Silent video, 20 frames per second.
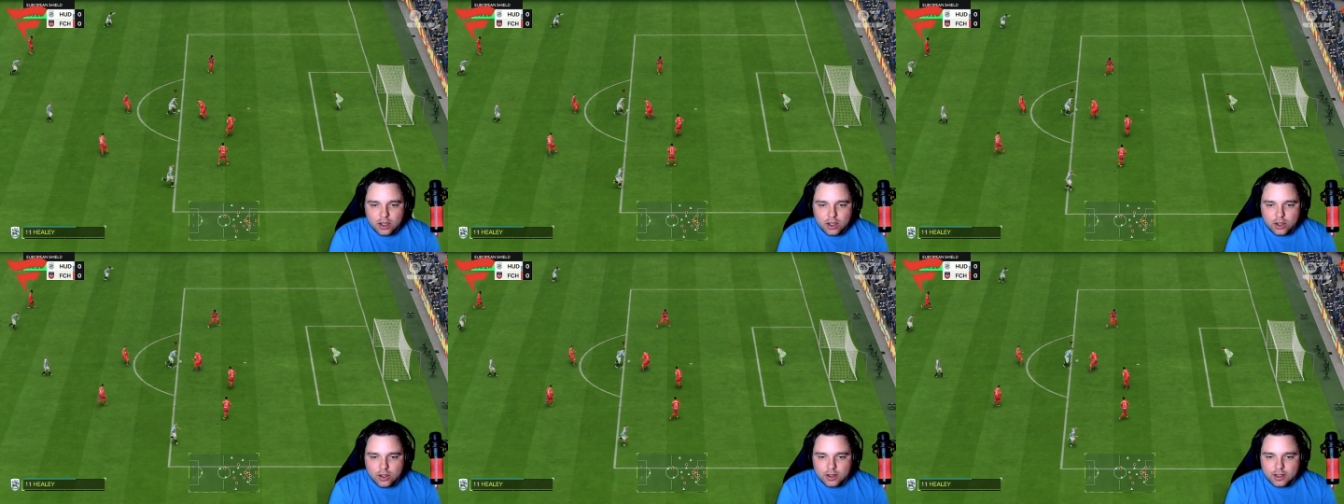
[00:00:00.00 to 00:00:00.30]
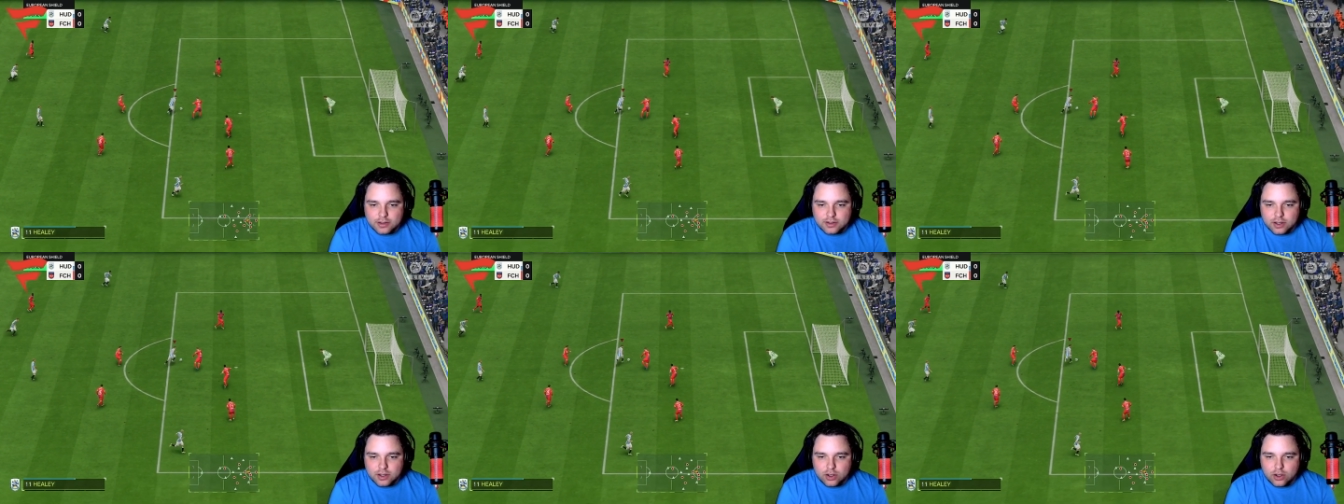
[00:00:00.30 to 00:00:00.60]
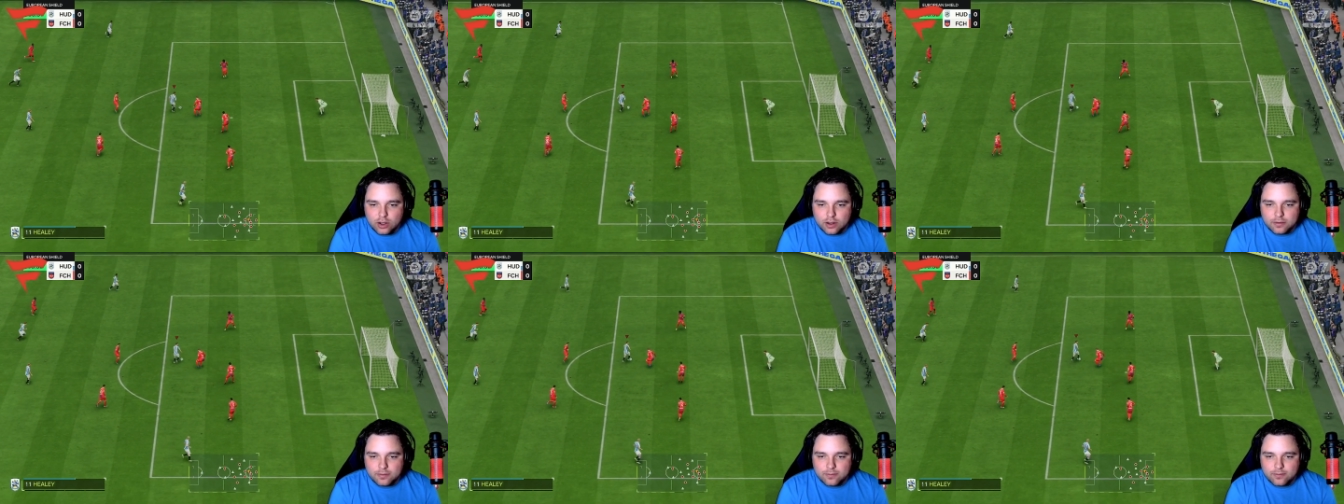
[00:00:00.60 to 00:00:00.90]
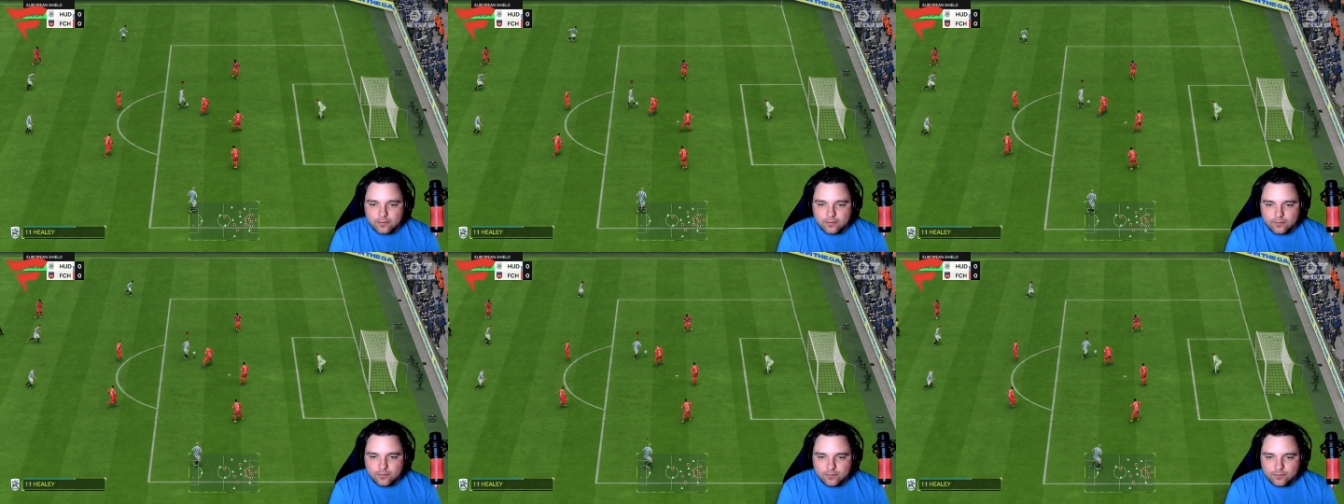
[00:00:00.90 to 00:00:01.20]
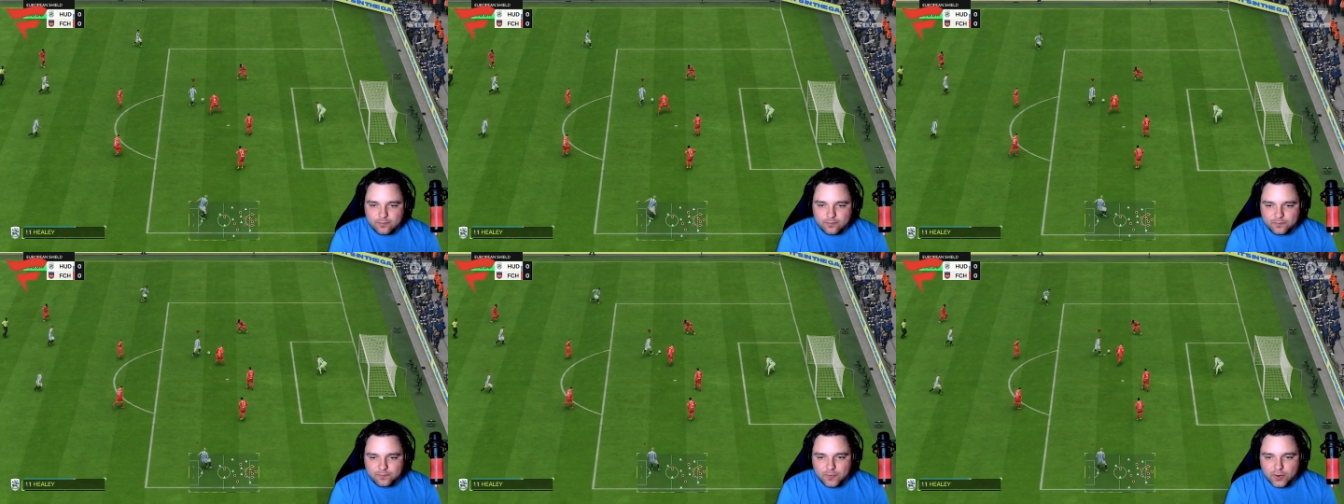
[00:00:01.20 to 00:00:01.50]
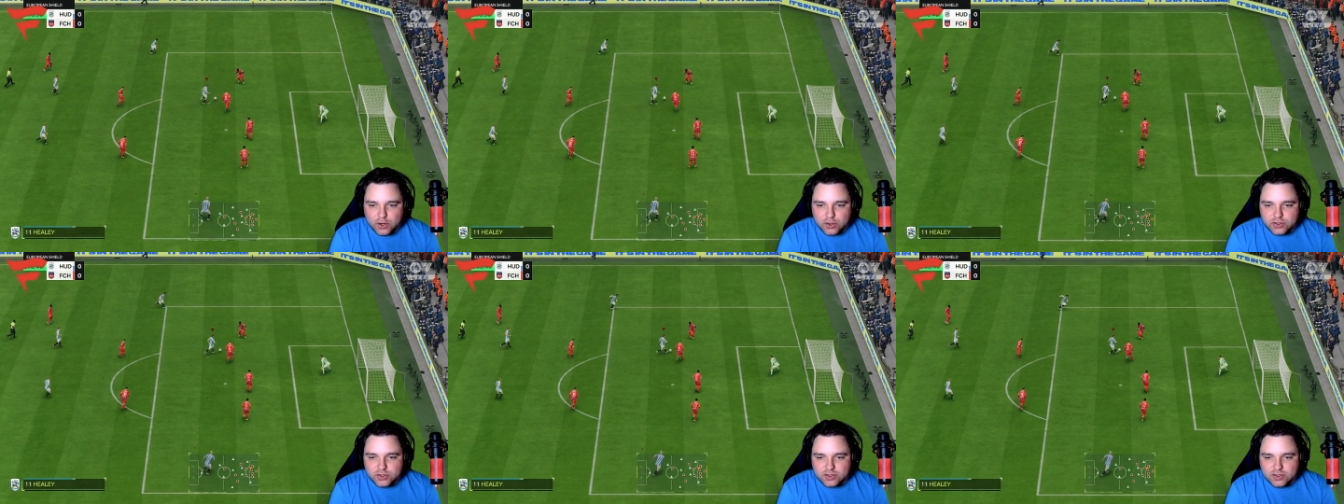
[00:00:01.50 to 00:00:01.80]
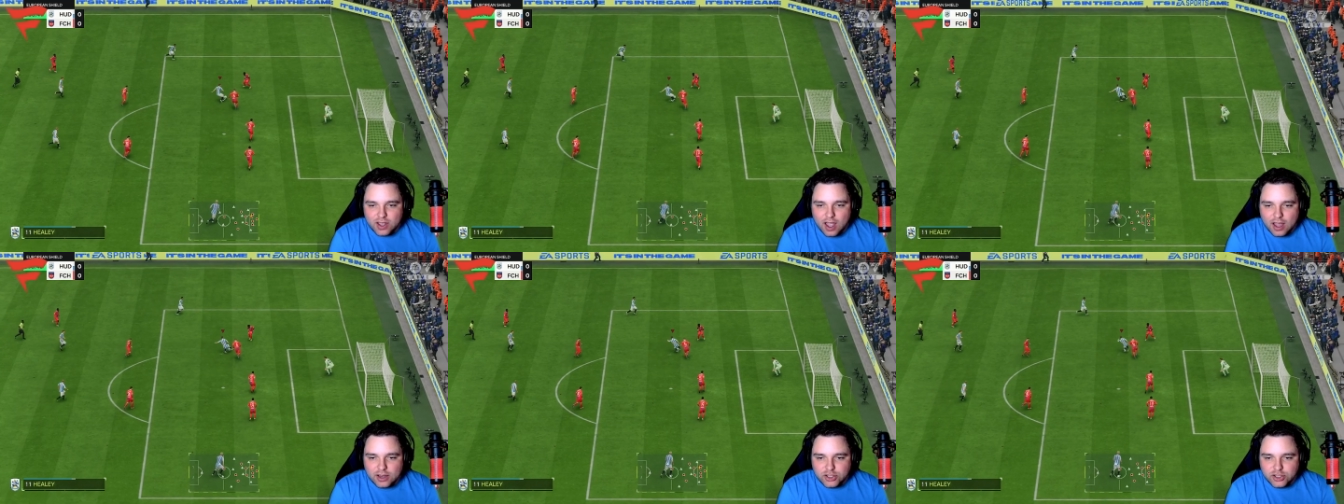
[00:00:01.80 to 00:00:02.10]
who gets a good first
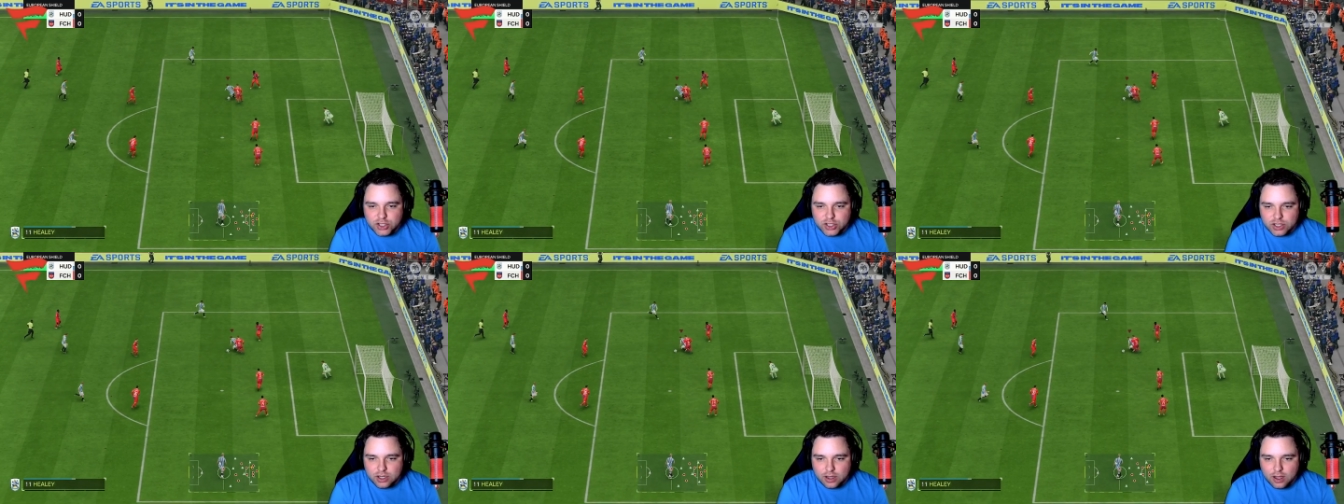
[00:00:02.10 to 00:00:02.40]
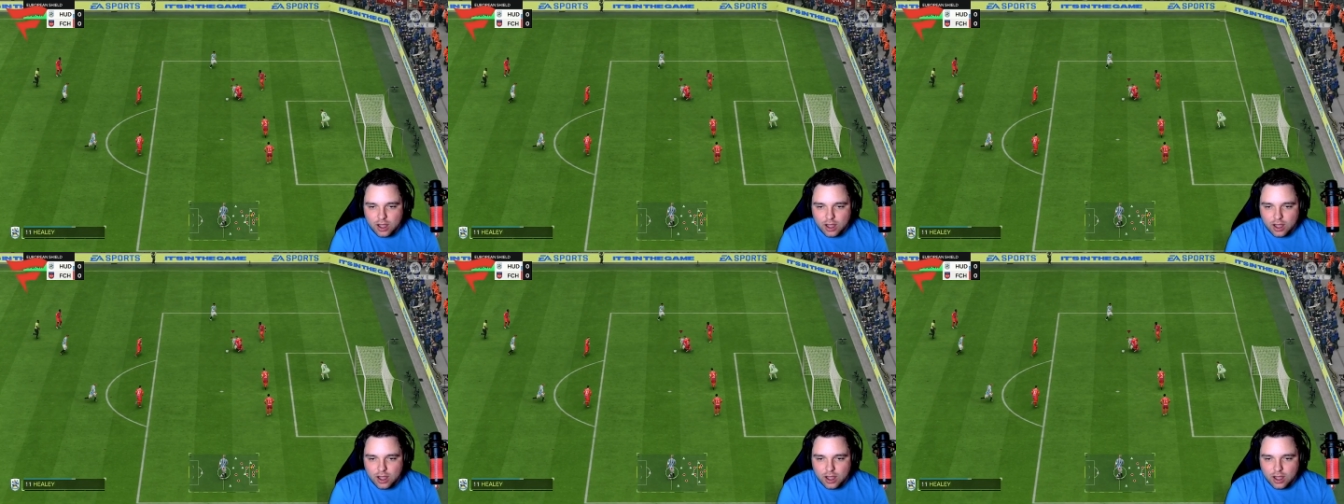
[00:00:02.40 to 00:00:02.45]
touch,